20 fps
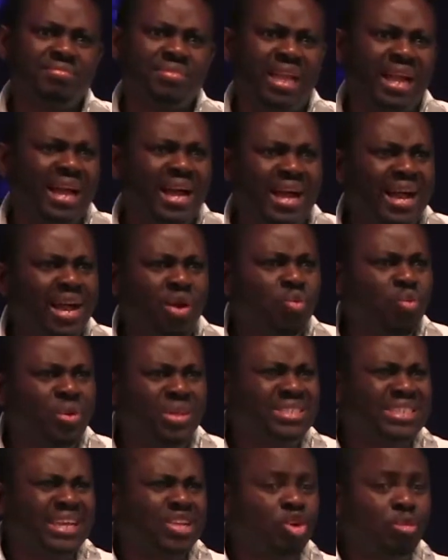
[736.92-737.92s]
I
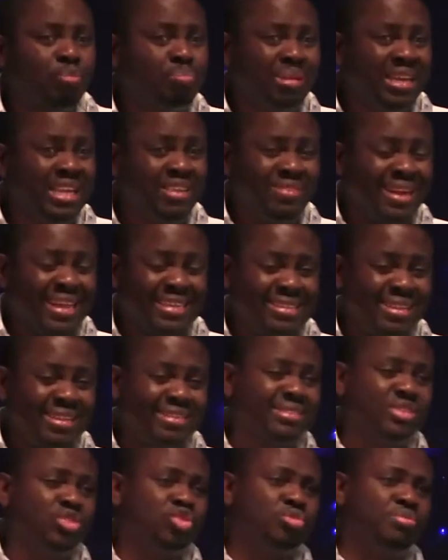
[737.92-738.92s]
wish an unbeliever is
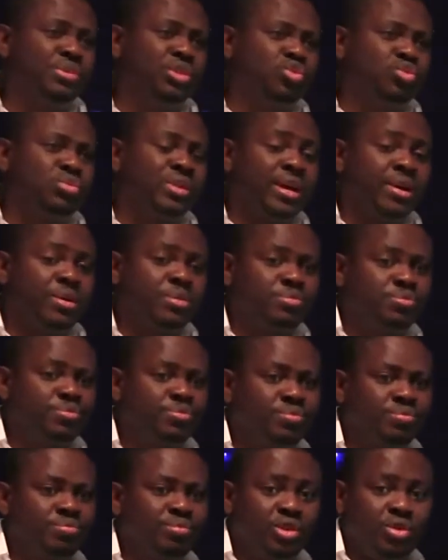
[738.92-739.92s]
listening to me too now,
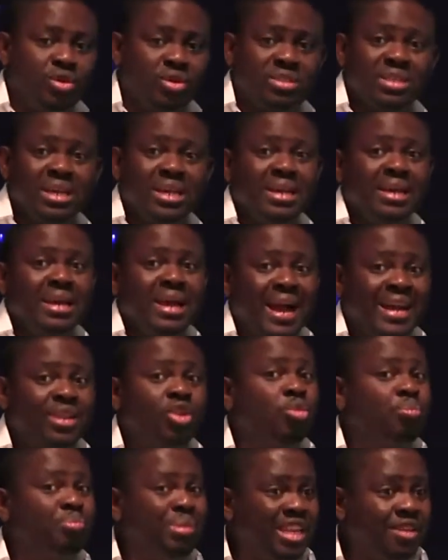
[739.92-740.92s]
because an
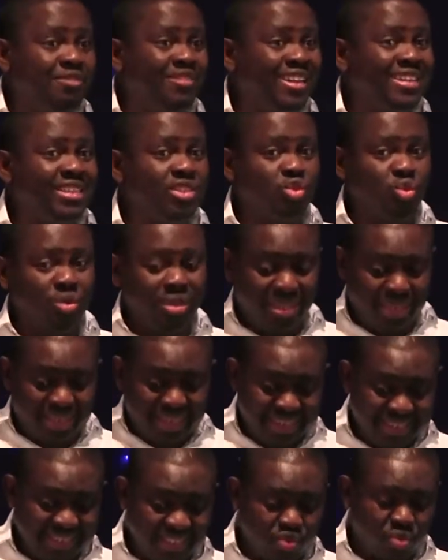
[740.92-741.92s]
unbeliever needs to
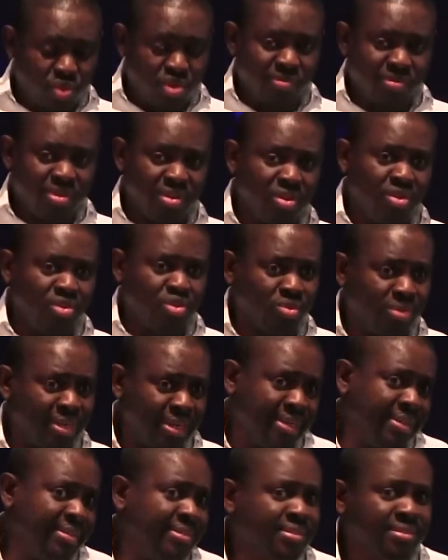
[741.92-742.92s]
hear this word of the Lord
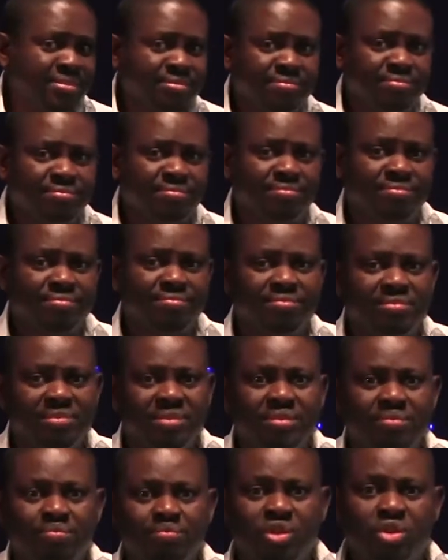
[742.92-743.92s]
tonight,
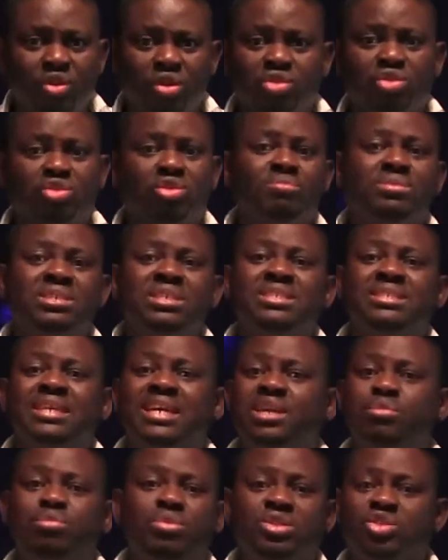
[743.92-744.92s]
because something
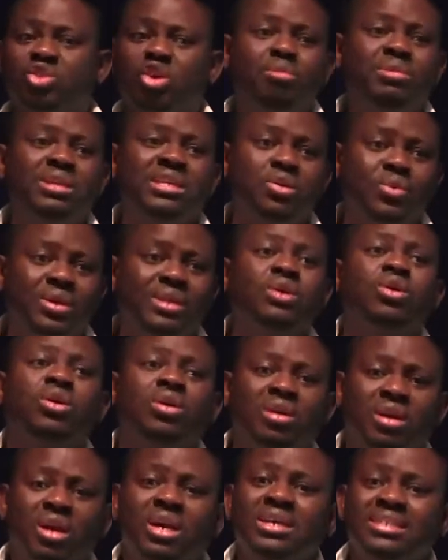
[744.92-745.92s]
terrible is coming in
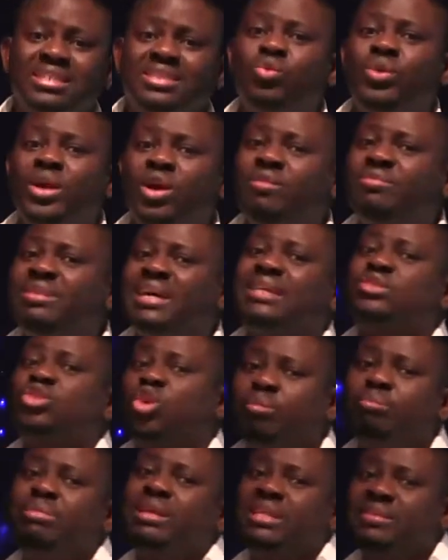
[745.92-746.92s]
the way of that
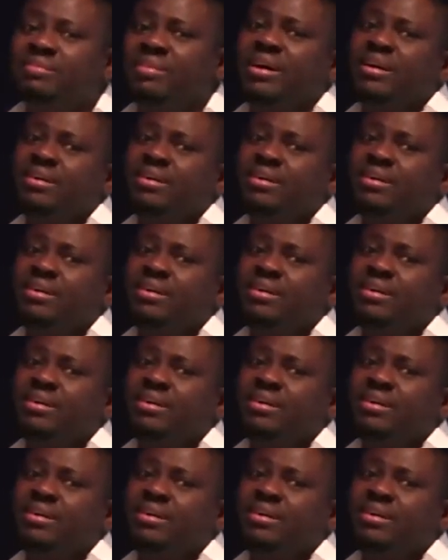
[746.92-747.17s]
unbeliever.